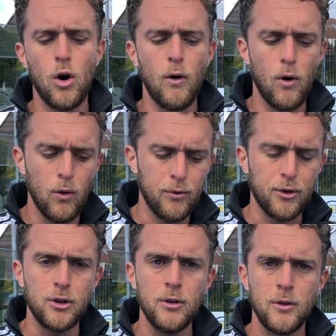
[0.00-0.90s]

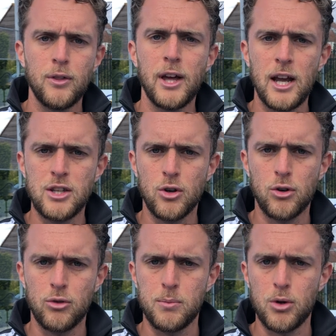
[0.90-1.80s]
over the
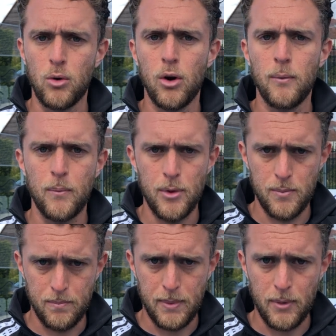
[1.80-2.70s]
Hesacore grip. So
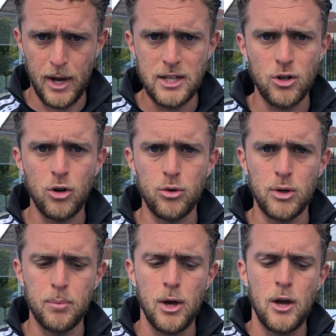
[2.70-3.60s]
Hesacore
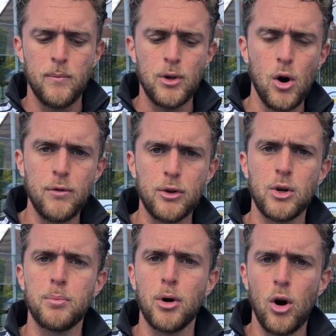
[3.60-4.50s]
grip,
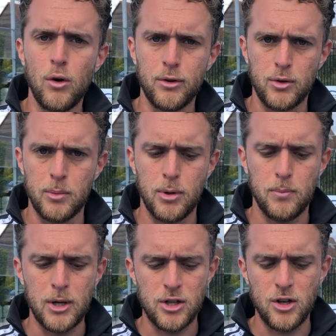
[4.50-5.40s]
overgrip, overgrip,
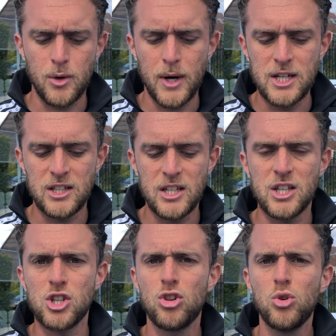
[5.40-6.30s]
because otherwise this
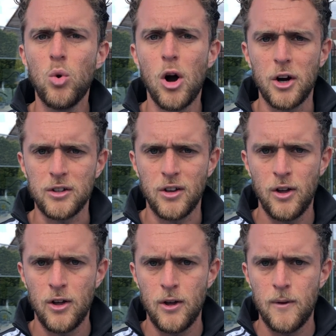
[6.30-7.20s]
is too hard.
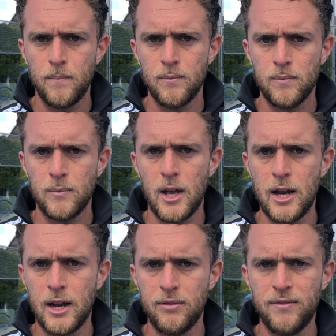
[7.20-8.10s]

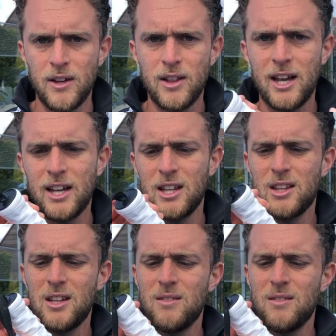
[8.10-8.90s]
And I felt like